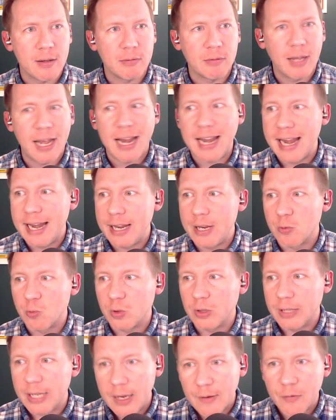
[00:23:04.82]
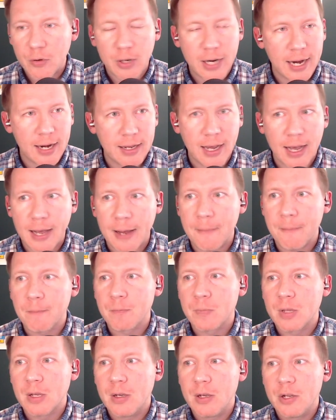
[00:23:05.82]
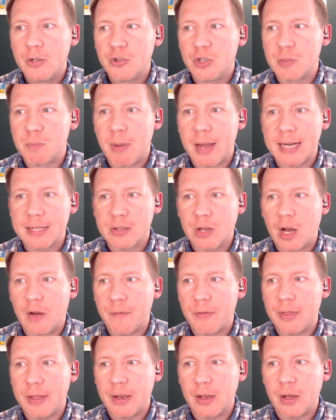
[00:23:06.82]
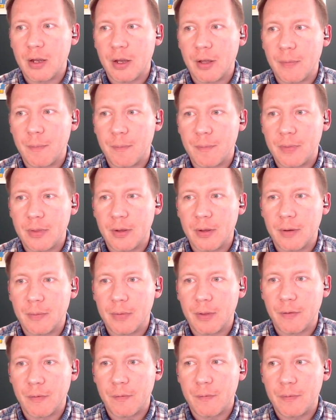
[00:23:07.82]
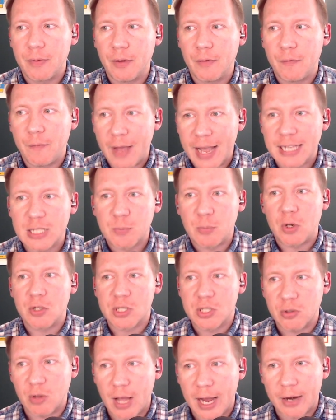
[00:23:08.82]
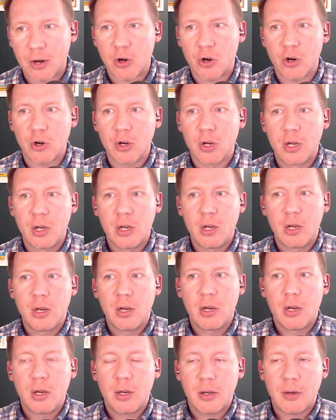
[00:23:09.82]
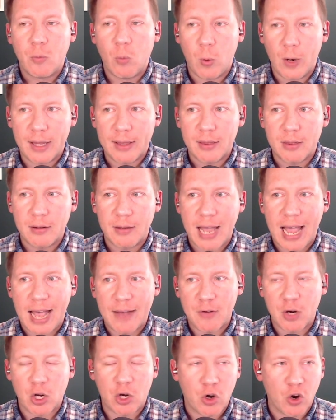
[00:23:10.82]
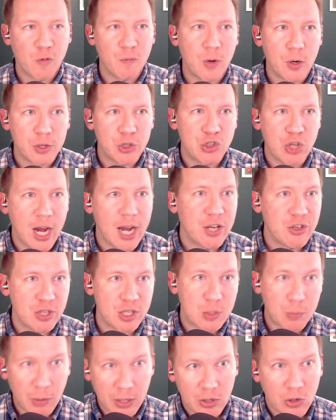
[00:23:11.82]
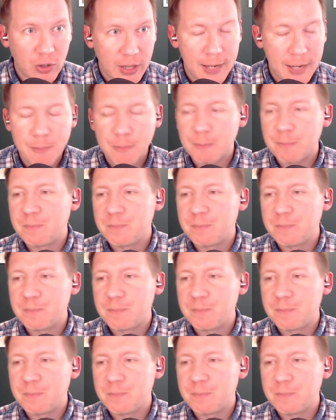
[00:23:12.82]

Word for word: late inning reliever kind of guy, just based off the fastball slider with having a curveball and change to sprinkle in.